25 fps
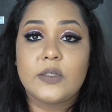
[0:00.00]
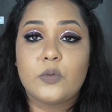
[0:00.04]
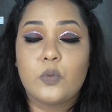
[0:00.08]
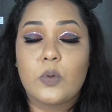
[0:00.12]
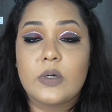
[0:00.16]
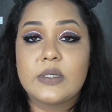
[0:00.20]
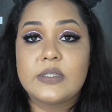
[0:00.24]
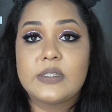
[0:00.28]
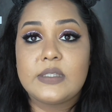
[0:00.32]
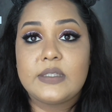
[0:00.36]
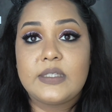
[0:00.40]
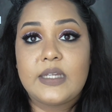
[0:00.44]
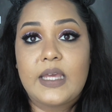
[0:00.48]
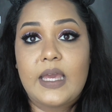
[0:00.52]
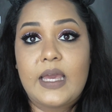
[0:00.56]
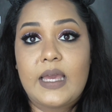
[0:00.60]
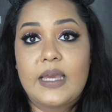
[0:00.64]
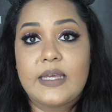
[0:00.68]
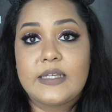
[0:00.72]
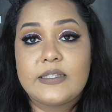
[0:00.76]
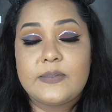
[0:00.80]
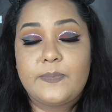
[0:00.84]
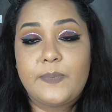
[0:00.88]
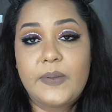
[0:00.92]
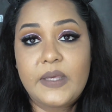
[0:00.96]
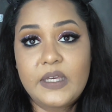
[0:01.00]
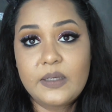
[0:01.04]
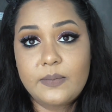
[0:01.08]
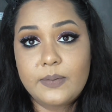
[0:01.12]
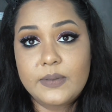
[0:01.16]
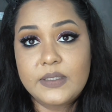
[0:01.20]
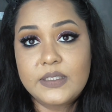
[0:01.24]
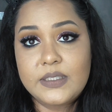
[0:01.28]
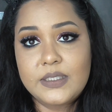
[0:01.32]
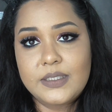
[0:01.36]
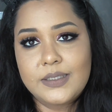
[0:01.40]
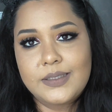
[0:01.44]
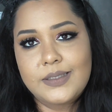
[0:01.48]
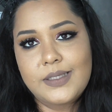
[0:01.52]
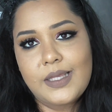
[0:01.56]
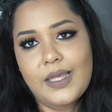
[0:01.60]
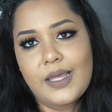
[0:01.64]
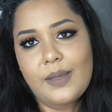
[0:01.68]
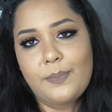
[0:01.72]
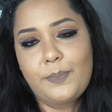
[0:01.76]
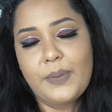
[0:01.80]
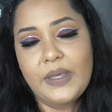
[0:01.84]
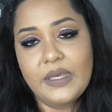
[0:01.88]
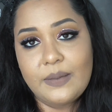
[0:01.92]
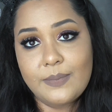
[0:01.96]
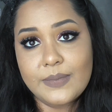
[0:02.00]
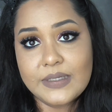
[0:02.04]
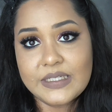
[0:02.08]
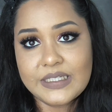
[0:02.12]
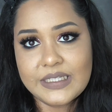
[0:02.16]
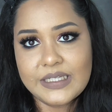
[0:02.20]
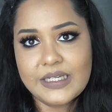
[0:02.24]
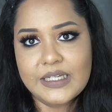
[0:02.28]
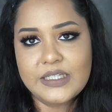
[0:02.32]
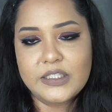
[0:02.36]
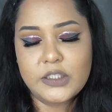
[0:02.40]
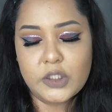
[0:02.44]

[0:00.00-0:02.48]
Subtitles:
It wasn't as pigmented